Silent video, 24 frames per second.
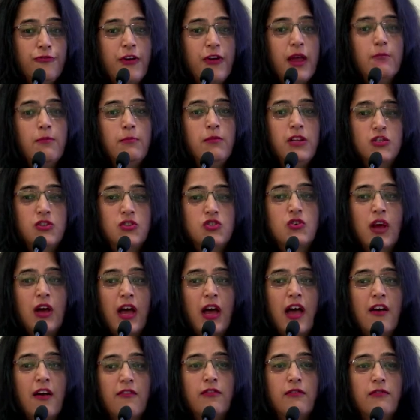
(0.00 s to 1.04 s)
needs to
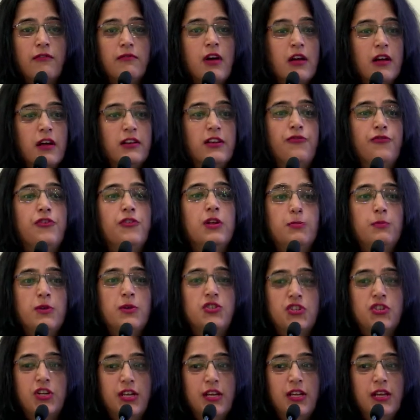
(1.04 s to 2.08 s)
have a different
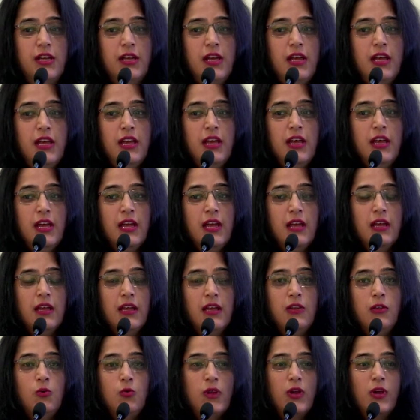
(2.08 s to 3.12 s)
imagery you
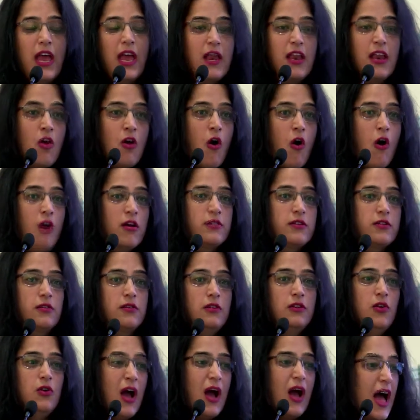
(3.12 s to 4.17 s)
cannot you
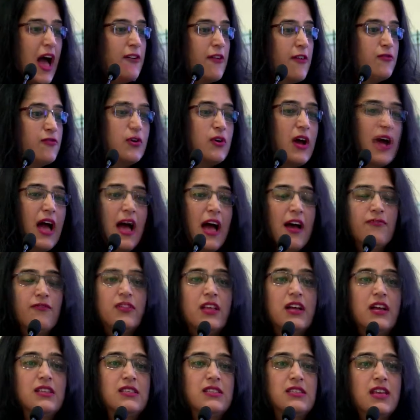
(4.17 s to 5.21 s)
have to have that
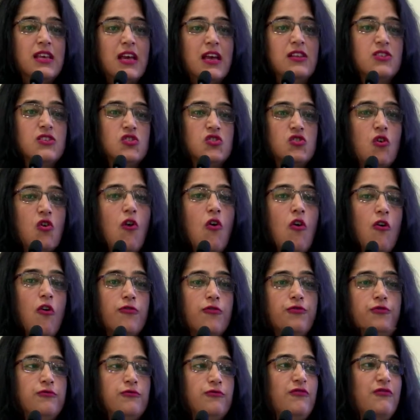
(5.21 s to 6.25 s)
sense of
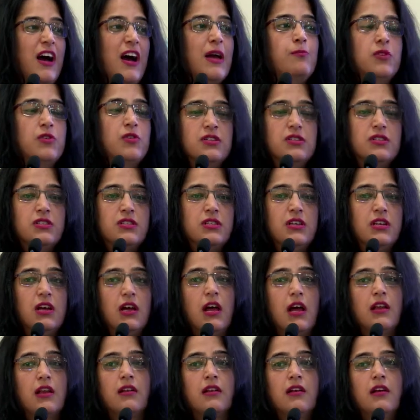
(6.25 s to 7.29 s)
vibrancy and
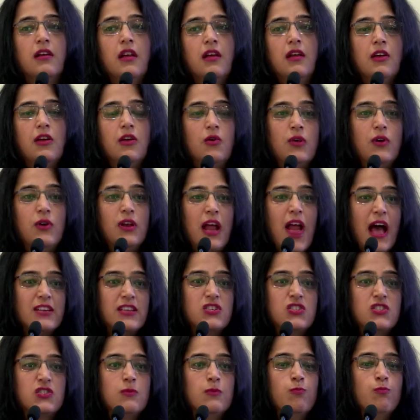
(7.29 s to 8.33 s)
you know it has to
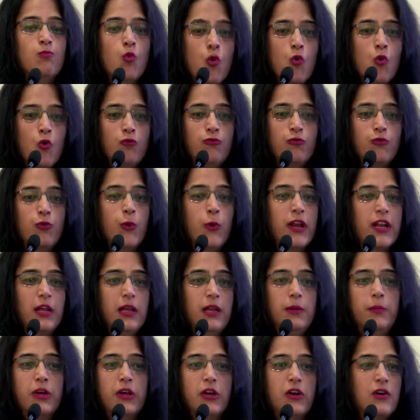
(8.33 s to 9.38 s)
move quickly
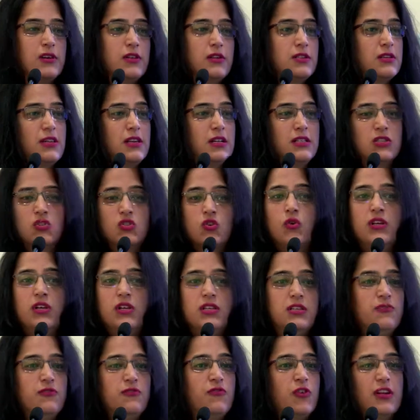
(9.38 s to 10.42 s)
because it's so easy
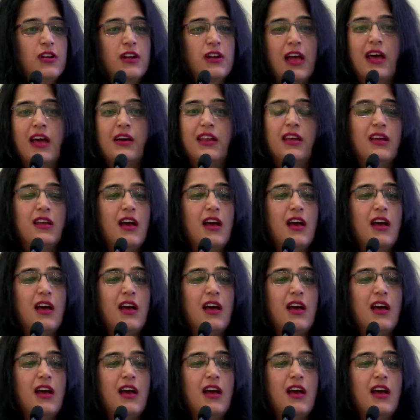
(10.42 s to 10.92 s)
for the guy Yeah, yaar